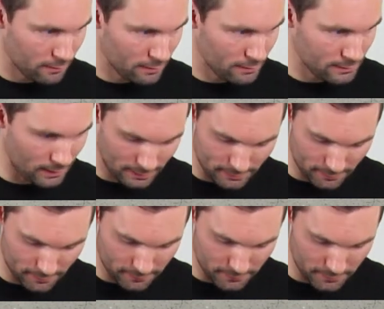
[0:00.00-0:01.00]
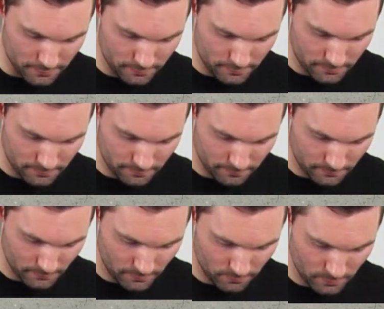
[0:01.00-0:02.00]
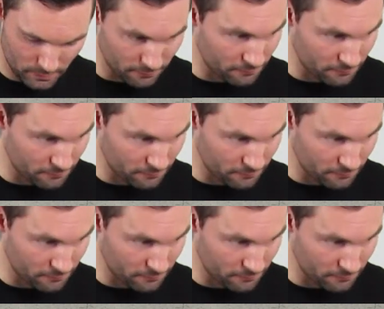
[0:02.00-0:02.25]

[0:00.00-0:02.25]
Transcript: He's got a dark nose. We gotta